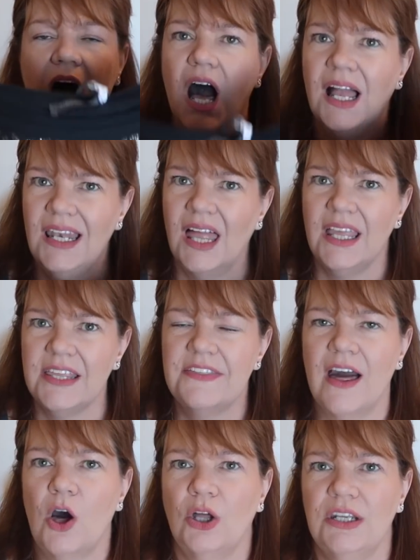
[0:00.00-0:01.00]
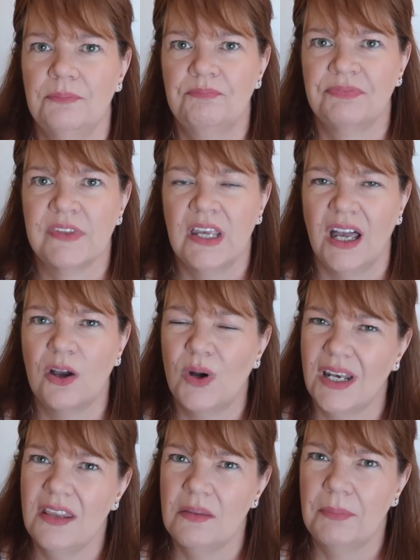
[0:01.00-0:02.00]
I like that on, I
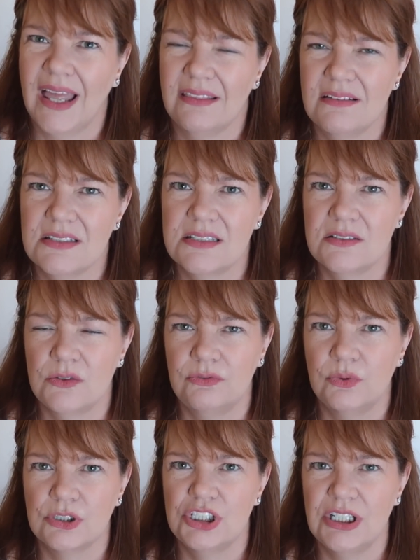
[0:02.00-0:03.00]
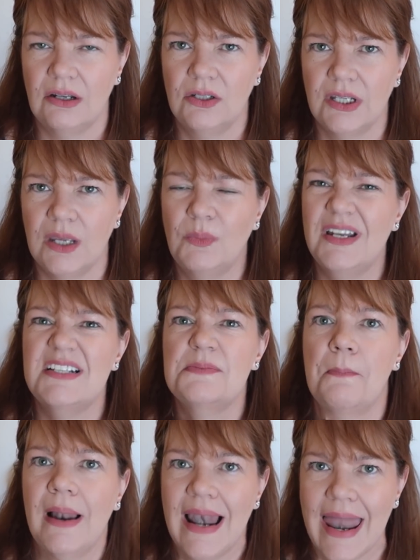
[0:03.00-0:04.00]
quite like the black that's sort of washed out looking when it's
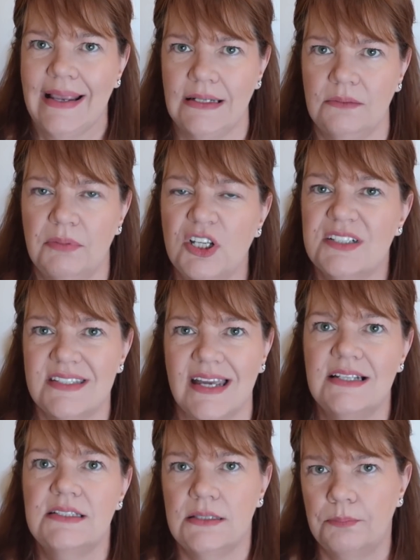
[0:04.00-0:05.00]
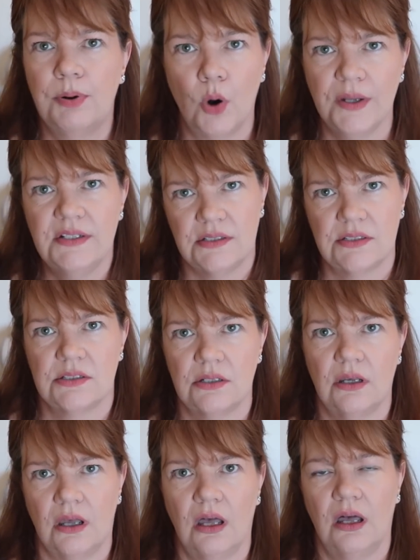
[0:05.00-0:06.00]
plain, because that is the point
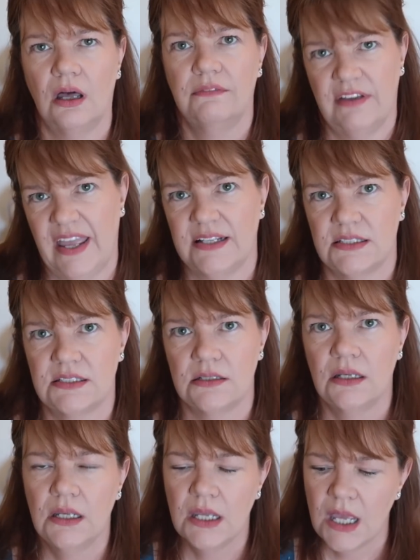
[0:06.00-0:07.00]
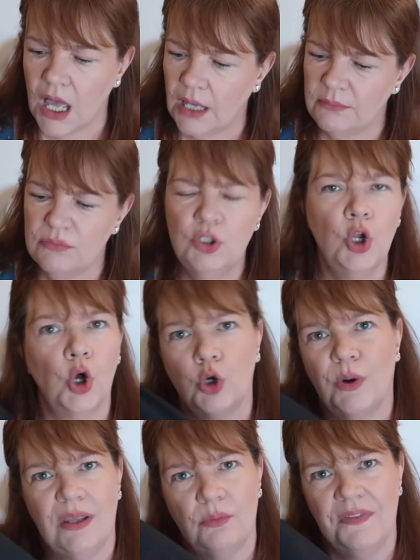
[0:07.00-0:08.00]
of it. Not
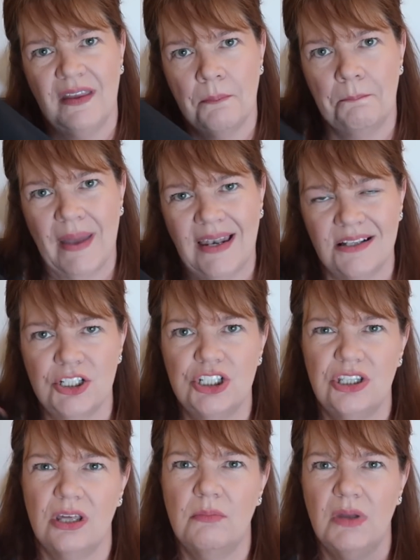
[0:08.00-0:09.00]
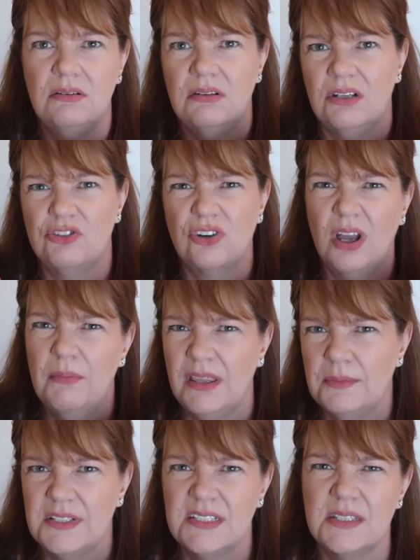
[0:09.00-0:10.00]
great when they embellish them and try and make
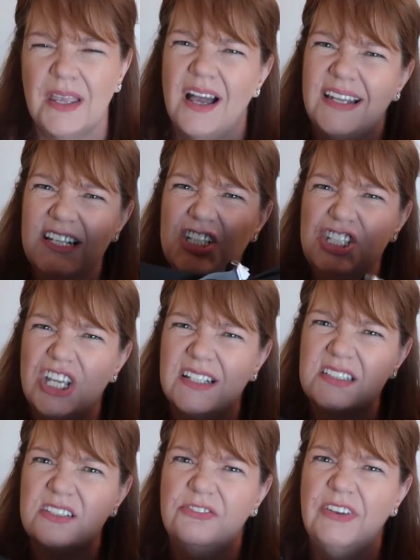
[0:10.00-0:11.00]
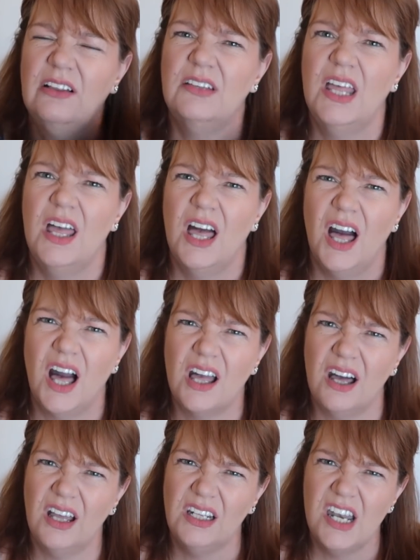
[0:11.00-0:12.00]
them into something. And it just felt a
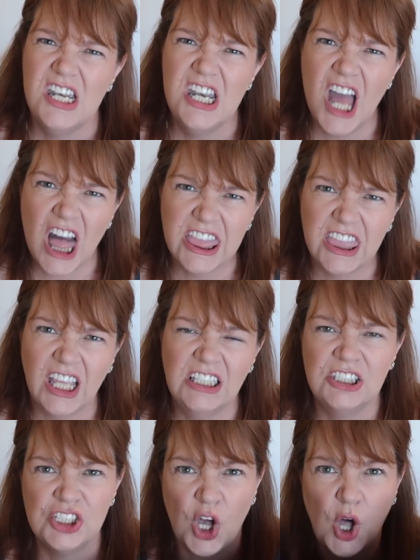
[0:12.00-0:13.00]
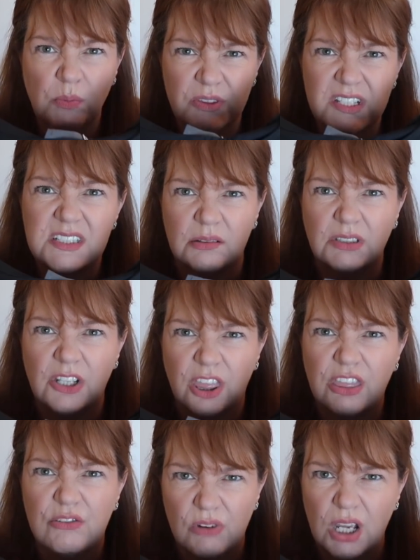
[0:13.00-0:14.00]
kind of nothing top that someone had
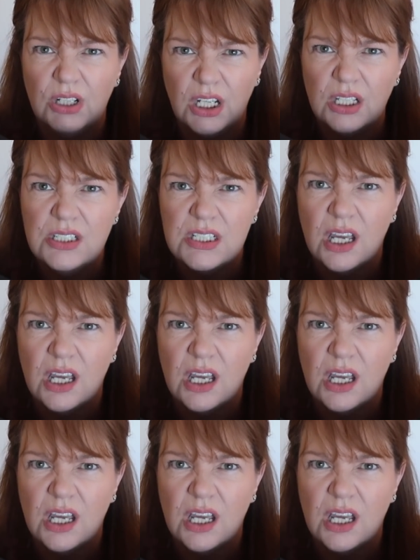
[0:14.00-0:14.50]
thrown a load of